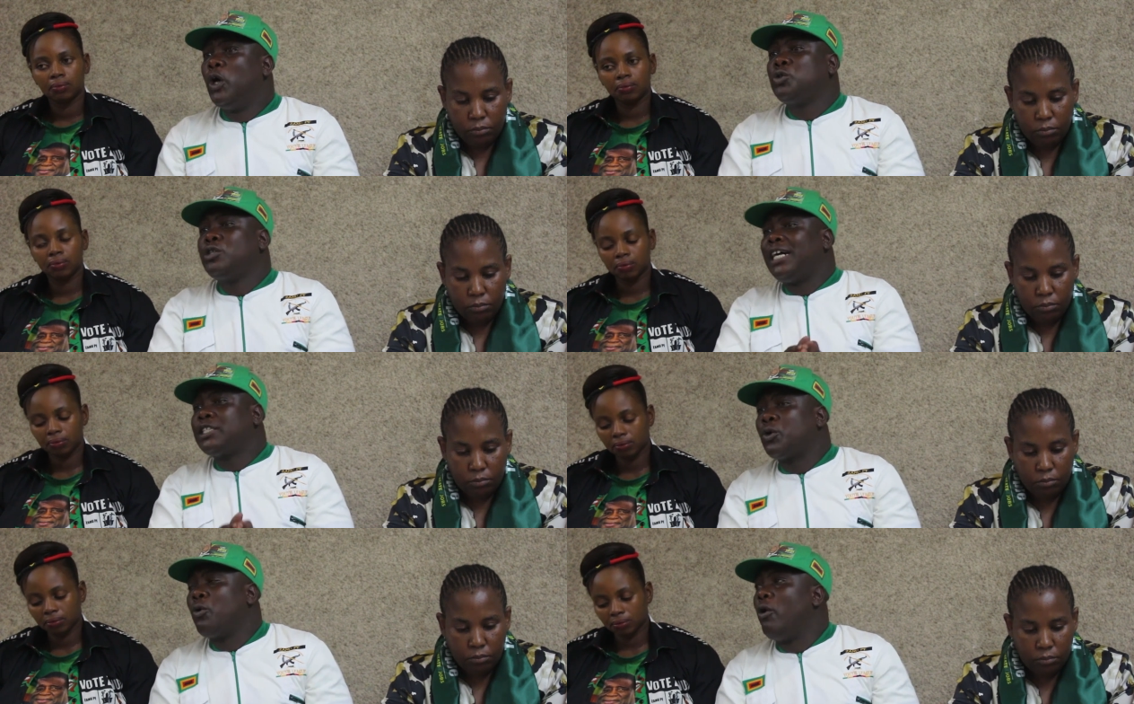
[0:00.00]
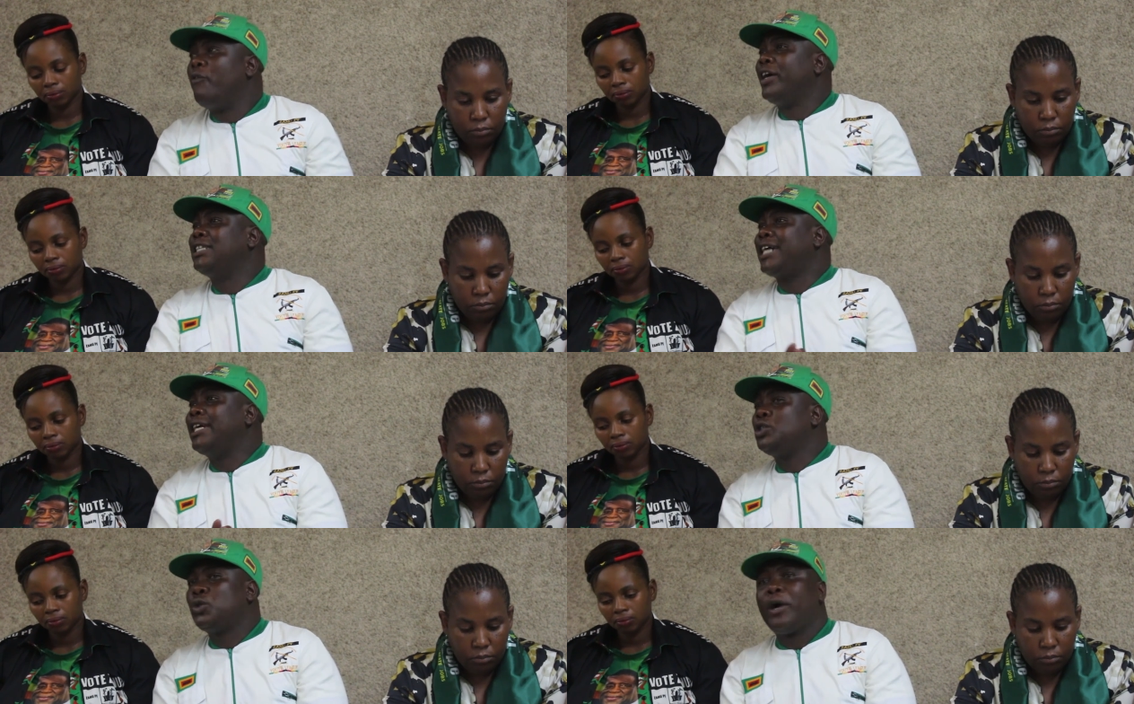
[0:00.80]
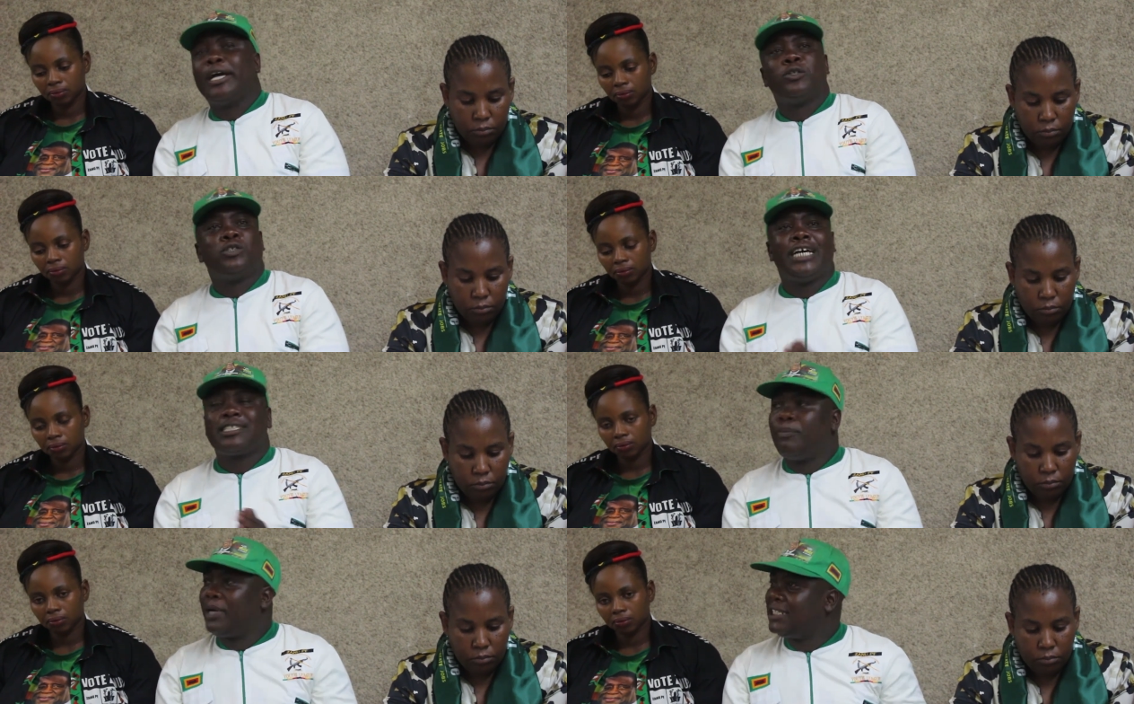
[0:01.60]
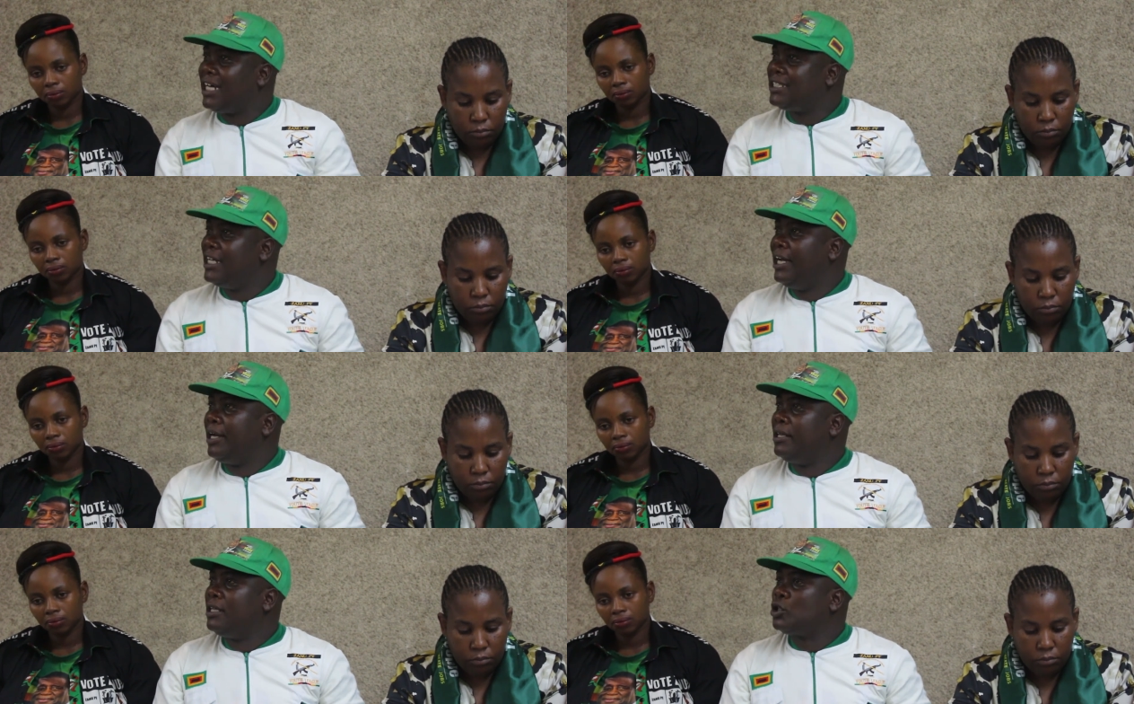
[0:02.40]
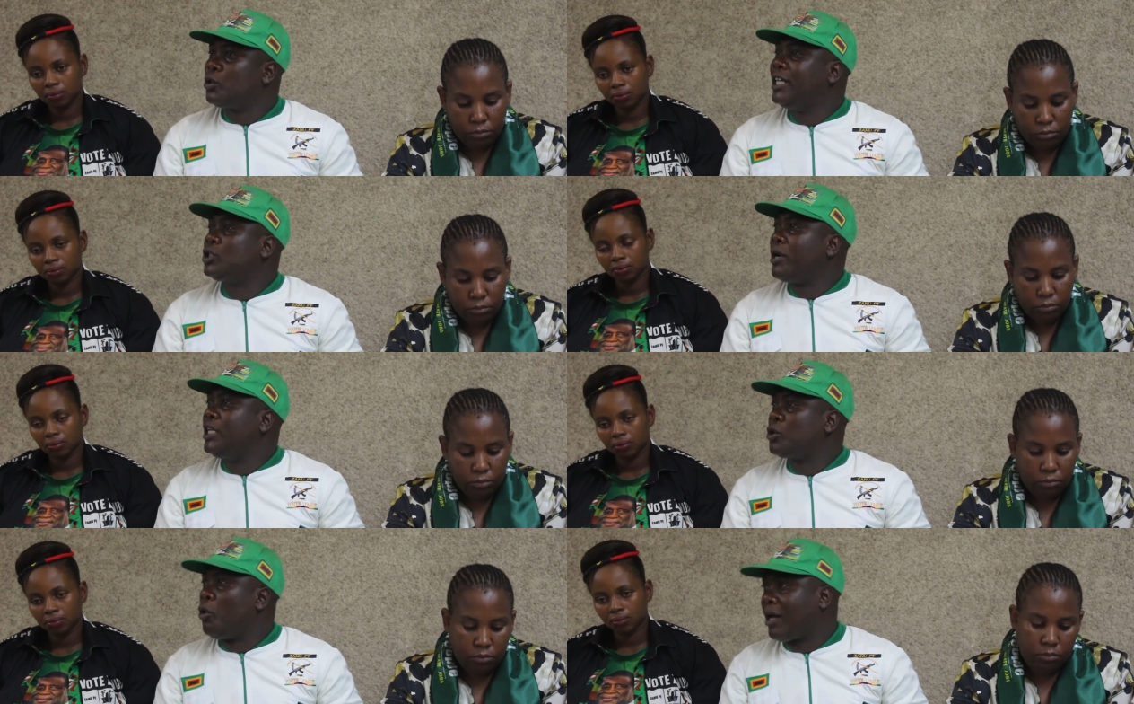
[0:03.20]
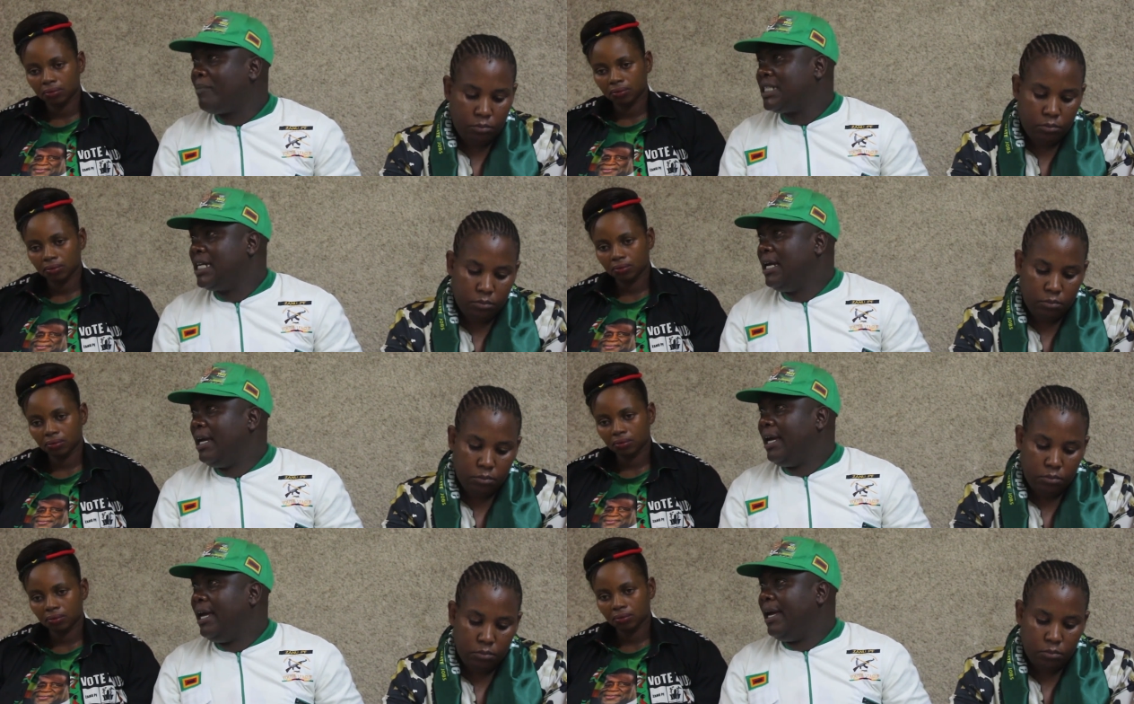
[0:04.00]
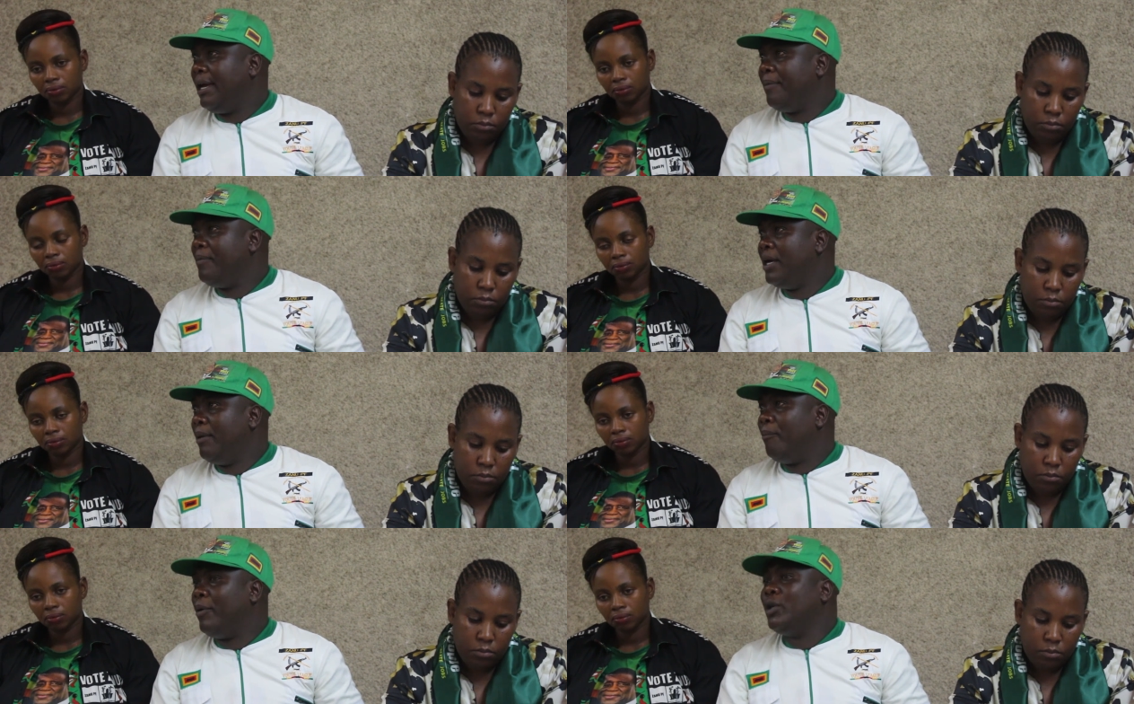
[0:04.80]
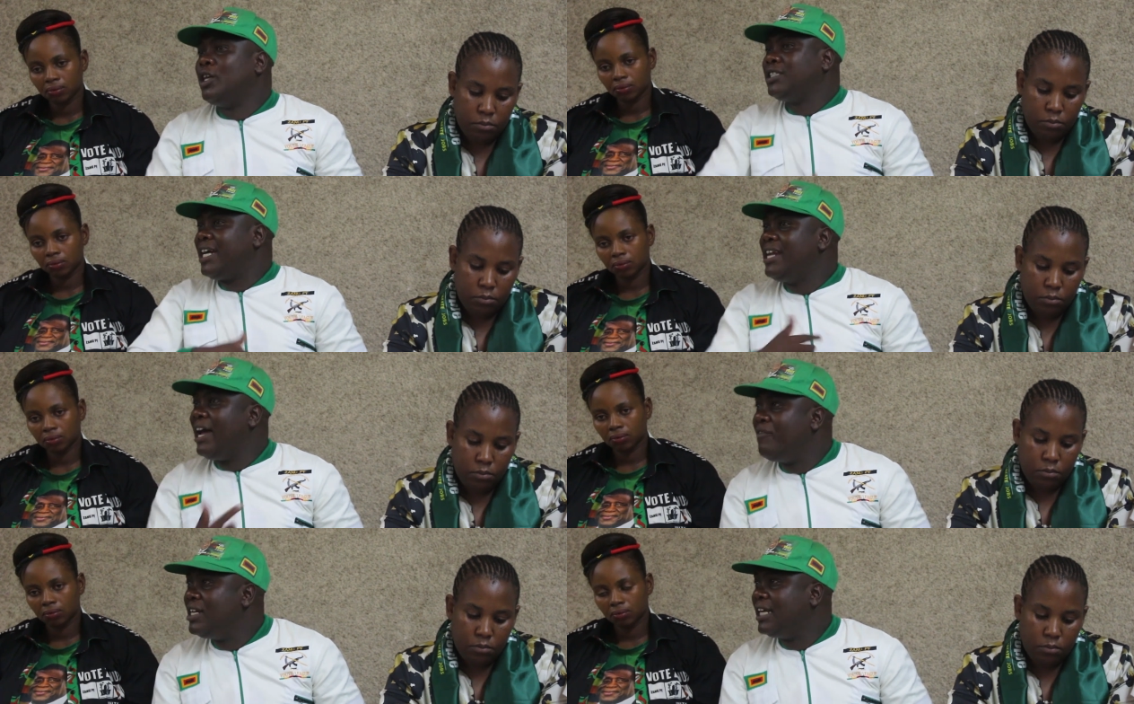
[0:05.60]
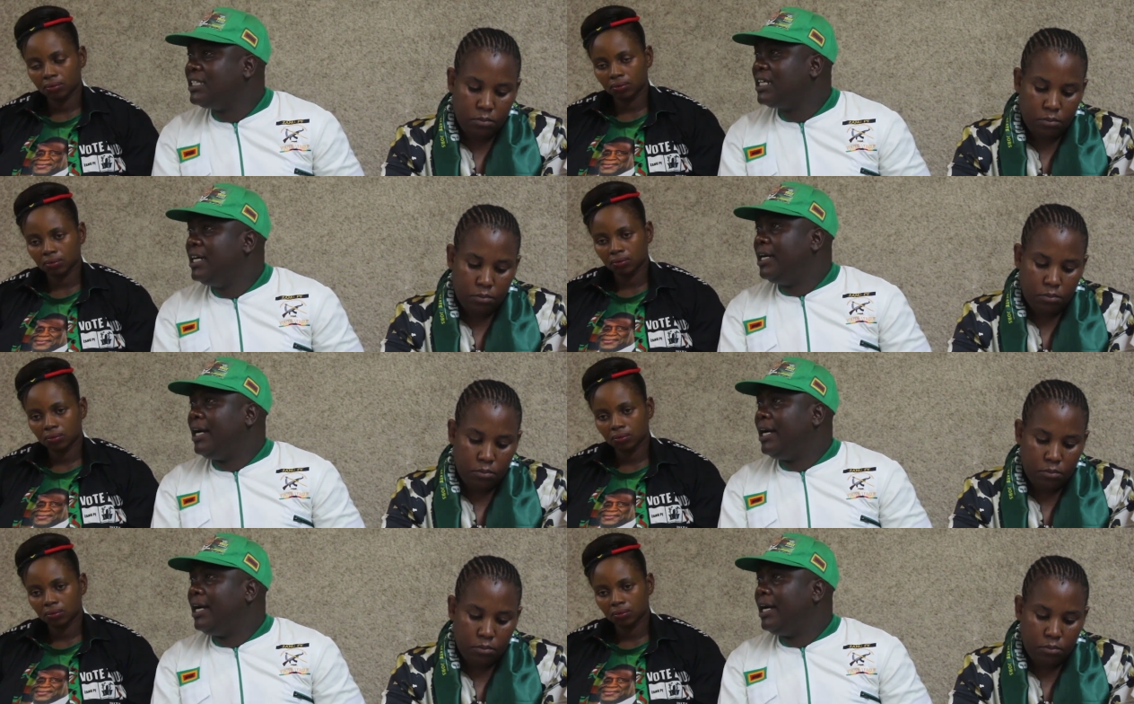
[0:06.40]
Speaker 1: not to just to go for a sideshow and to just please that so-and-so is corrupt uh, without any evidence.